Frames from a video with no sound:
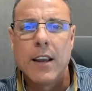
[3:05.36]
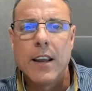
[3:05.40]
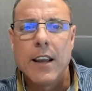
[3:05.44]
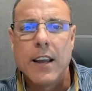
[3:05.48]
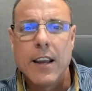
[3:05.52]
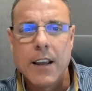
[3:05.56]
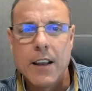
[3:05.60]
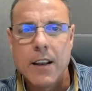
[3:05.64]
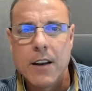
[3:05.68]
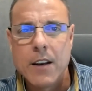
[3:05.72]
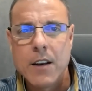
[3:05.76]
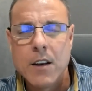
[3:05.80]

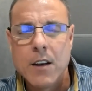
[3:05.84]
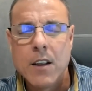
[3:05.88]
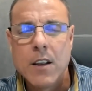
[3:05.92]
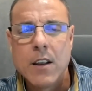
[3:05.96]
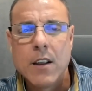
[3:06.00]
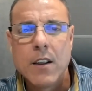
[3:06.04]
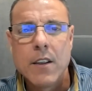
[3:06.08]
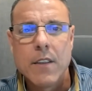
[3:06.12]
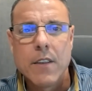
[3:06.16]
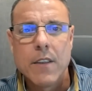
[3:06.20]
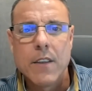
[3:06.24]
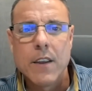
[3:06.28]
in
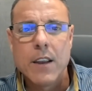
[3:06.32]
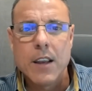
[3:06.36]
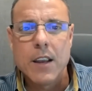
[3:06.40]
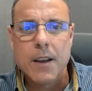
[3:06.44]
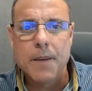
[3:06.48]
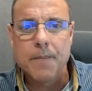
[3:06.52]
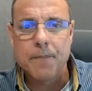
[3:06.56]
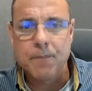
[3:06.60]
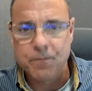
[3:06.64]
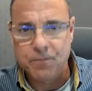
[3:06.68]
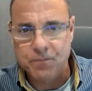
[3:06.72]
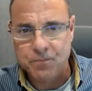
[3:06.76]

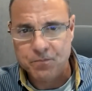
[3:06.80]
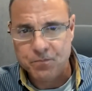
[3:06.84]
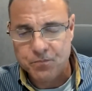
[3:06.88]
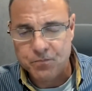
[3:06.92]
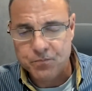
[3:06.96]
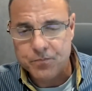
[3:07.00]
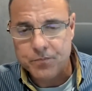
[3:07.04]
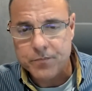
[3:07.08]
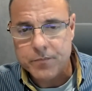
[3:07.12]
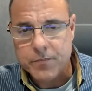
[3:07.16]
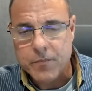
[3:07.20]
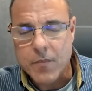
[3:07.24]
the
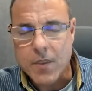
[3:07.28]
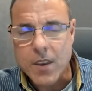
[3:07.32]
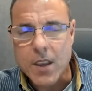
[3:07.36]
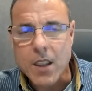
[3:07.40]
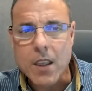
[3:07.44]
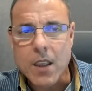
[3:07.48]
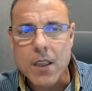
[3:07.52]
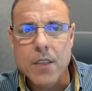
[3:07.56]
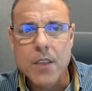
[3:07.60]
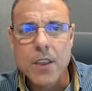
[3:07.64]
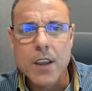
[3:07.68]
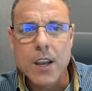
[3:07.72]

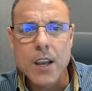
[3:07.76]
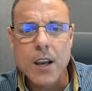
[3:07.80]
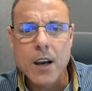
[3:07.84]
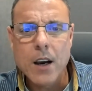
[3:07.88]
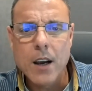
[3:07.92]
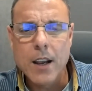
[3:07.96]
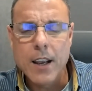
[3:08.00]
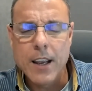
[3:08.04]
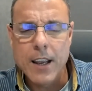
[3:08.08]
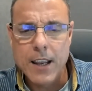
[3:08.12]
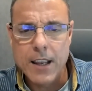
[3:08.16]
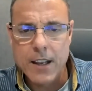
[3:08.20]
the
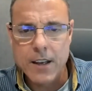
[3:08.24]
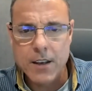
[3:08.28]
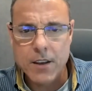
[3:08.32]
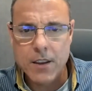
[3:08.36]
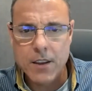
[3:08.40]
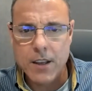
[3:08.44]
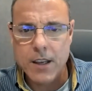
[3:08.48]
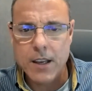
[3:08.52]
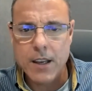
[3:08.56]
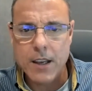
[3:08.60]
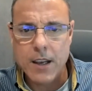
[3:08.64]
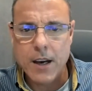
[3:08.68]
uh,
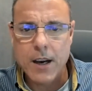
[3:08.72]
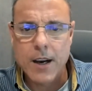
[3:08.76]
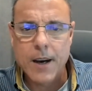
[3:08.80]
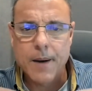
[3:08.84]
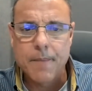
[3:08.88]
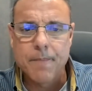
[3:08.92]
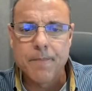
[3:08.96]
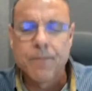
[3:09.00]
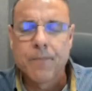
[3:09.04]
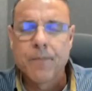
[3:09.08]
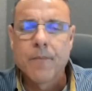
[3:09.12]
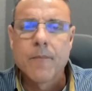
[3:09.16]
in the
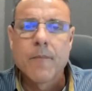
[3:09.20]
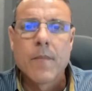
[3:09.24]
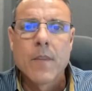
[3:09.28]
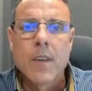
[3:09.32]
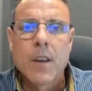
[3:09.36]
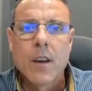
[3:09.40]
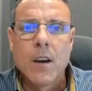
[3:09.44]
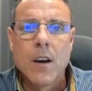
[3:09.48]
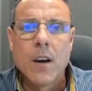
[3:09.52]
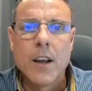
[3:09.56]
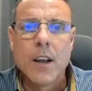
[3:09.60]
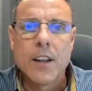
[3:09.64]
um
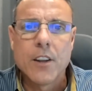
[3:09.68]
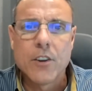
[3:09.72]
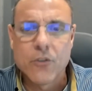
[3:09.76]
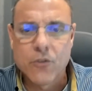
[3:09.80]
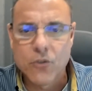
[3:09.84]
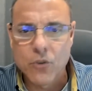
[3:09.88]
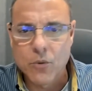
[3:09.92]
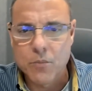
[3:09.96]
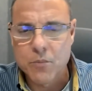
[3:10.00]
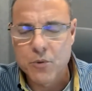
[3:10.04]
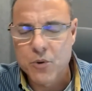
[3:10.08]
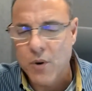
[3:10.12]
in the
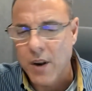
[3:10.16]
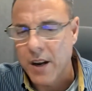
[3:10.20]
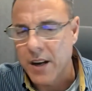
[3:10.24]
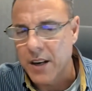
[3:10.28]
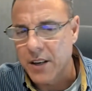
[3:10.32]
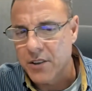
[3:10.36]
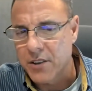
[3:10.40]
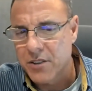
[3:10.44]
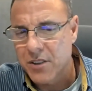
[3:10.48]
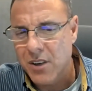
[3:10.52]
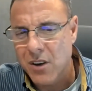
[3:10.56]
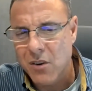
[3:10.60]
Zoom
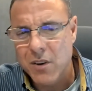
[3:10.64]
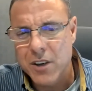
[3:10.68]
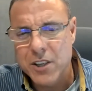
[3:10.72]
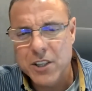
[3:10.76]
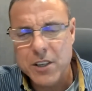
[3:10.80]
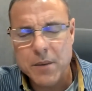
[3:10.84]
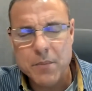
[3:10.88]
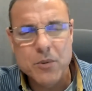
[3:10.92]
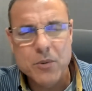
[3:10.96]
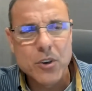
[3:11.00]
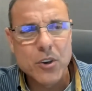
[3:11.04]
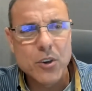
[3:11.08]
training. So
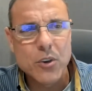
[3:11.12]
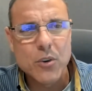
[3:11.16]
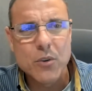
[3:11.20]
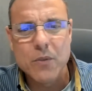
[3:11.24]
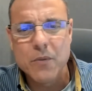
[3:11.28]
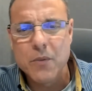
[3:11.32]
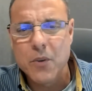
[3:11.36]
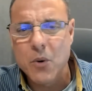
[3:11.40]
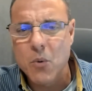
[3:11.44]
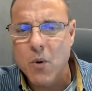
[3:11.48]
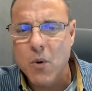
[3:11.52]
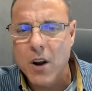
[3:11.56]
it's up to
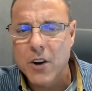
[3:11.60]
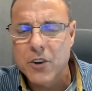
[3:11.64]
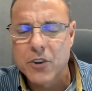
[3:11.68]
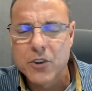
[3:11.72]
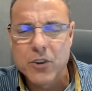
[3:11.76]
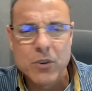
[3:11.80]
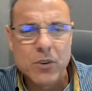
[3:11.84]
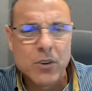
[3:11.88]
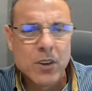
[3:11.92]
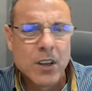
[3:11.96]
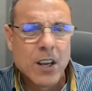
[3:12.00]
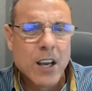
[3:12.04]
you if you want
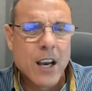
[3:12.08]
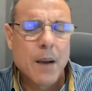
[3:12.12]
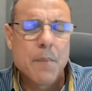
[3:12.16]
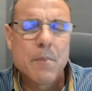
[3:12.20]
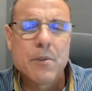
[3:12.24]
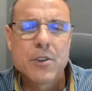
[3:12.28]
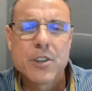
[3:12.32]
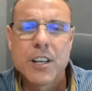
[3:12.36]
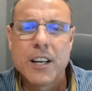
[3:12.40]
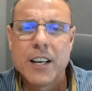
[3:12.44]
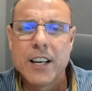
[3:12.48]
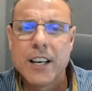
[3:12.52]
to.
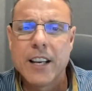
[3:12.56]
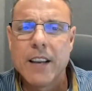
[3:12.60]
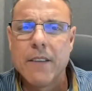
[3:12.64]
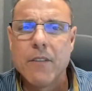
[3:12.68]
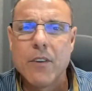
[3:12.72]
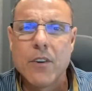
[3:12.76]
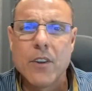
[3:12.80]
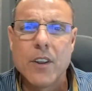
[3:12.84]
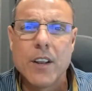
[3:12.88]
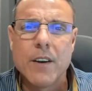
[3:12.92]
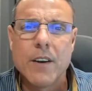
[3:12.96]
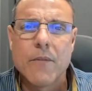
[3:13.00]
I'm just going to
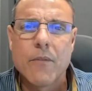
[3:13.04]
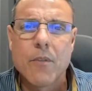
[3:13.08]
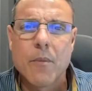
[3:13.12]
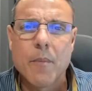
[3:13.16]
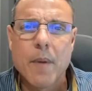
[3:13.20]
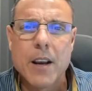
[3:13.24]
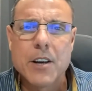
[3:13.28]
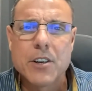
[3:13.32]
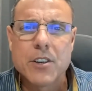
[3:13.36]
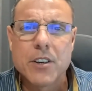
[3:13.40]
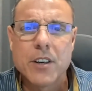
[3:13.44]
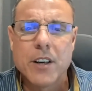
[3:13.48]
give you the
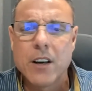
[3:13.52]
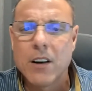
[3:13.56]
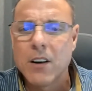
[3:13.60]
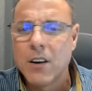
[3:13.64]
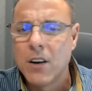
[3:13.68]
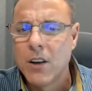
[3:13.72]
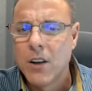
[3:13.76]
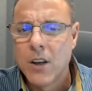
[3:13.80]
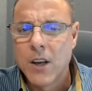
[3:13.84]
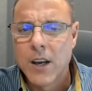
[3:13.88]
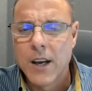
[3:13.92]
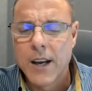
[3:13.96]
information
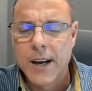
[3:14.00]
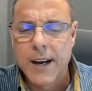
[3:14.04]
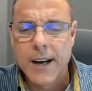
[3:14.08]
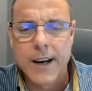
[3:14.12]
here.